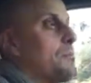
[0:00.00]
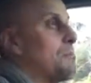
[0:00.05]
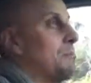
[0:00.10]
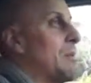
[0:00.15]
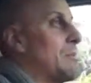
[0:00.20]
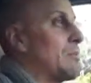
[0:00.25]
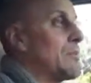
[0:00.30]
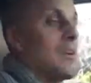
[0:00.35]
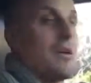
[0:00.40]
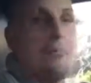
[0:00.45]

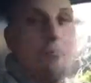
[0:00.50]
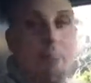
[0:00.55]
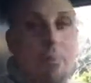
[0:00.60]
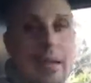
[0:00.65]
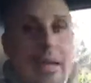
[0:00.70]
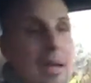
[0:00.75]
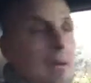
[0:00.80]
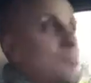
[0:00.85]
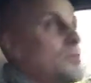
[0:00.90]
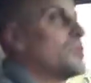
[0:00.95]
people that have
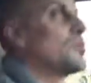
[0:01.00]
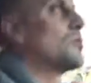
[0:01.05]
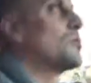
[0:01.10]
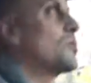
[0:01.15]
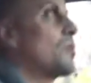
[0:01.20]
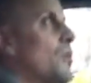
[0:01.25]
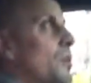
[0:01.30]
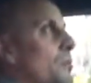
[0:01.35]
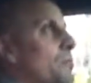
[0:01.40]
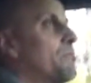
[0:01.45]
blamed
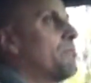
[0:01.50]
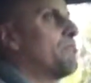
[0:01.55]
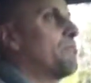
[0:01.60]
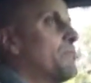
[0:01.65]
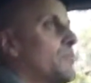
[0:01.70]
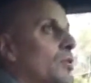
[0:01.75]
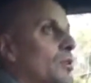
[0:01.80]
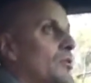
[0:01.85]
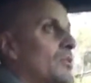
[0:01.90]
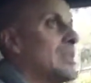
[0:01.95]
you, or
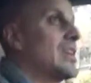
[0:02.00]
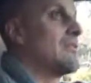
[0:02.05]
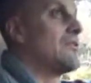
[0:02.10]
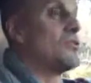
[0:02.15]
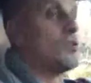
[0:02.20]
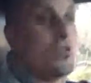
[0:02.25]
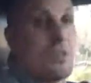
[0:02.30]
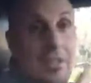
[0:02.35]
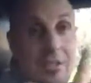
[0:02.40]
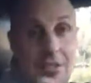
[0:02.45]

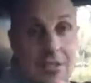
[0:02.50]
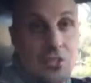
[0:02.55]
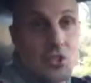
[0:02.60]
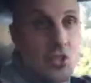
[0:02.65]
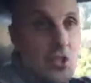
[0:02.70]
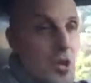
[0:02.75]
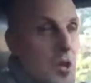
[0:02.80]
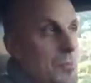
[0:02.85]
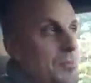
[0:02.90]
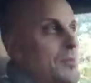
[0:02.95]
given you guilt
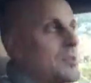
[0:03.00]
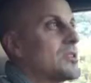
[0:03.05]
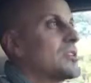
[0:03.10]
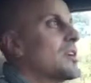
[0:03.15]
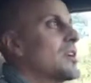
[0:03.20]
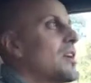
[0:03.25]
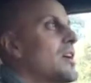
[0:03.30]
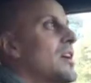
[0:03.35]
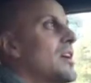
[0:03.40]
trips?